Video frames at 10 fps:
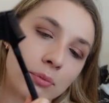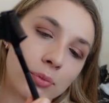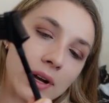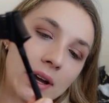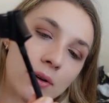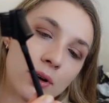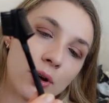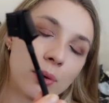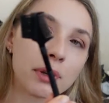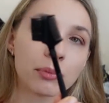Brow
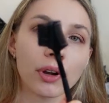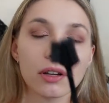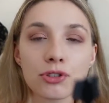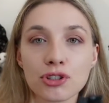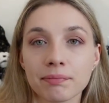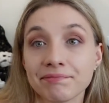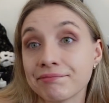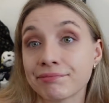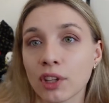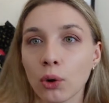comb and brush.
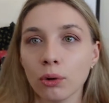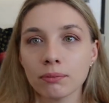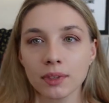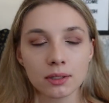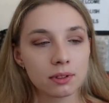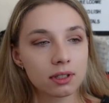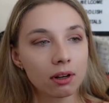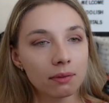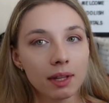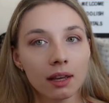Cool, that's what it's
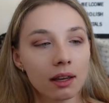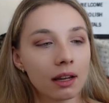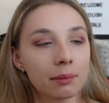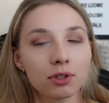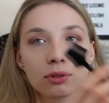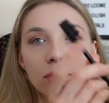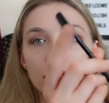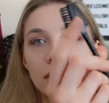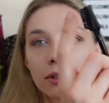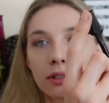called. And I'm just going
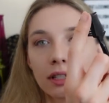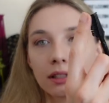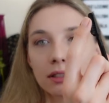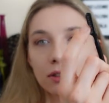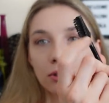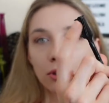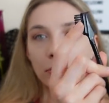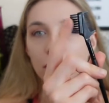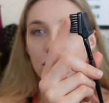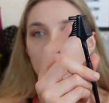to use like this
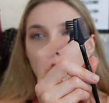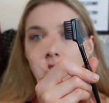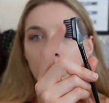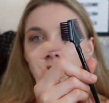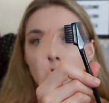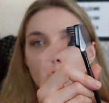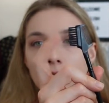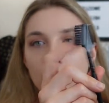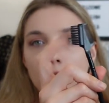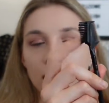toothbrush looking one.
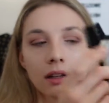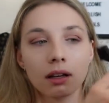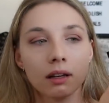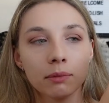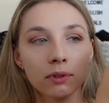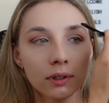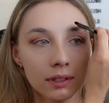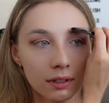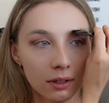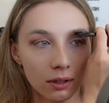I'm going
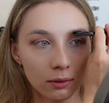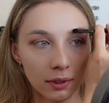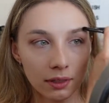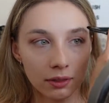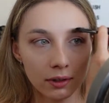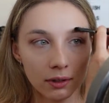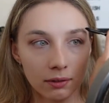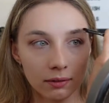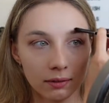to comb it through.